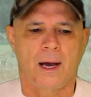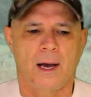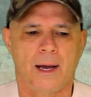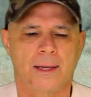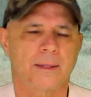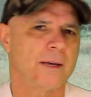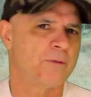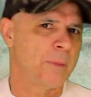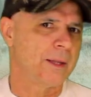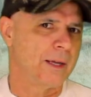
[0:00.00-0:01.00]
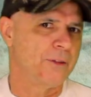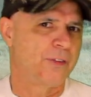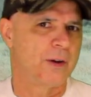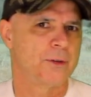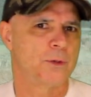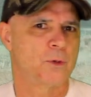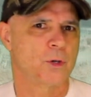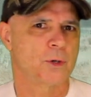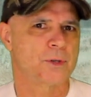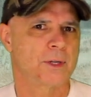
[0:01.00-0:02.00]
I had left my life here in New
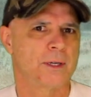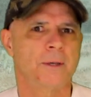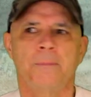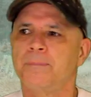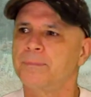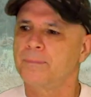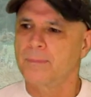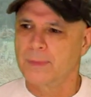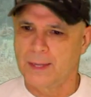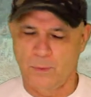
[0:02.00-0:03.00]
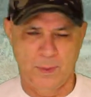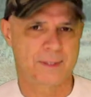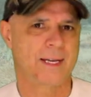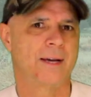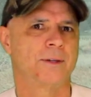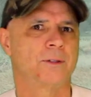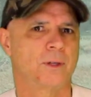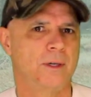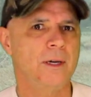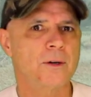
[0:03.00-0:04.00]
Jersey and went down and
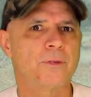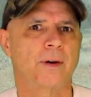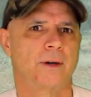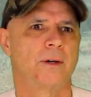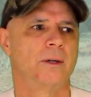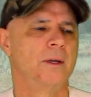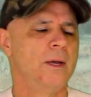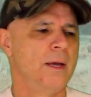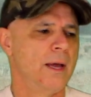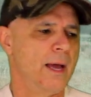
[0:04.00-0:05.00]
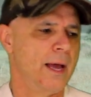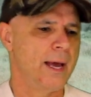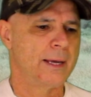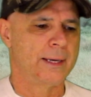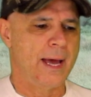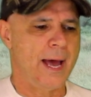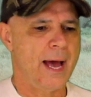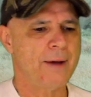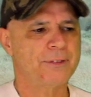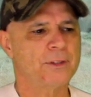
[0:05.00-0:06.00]
took care of her. And
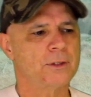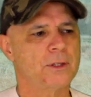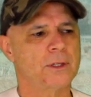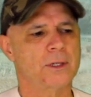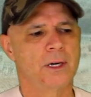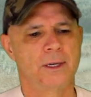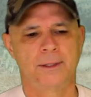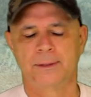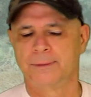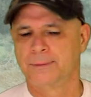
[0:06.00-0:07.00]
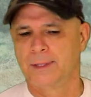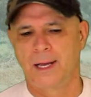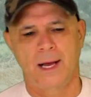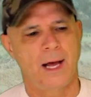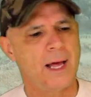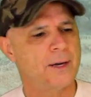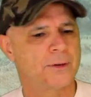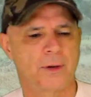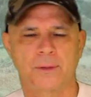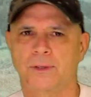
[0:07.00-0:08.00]
after, I
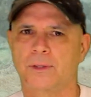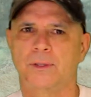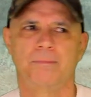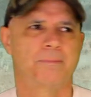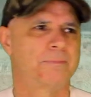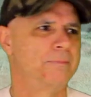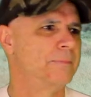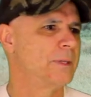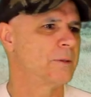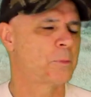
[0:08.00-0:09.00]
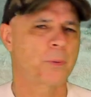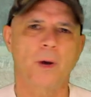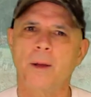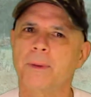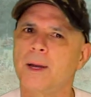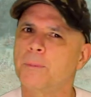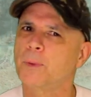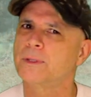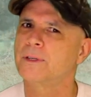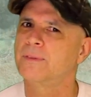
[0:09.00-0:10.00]
don't know, it's probably
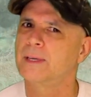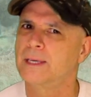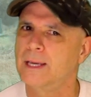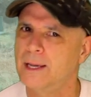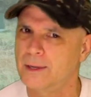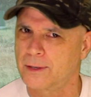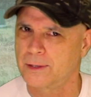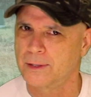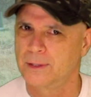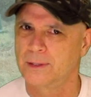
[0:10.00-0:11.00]
upwards of a year,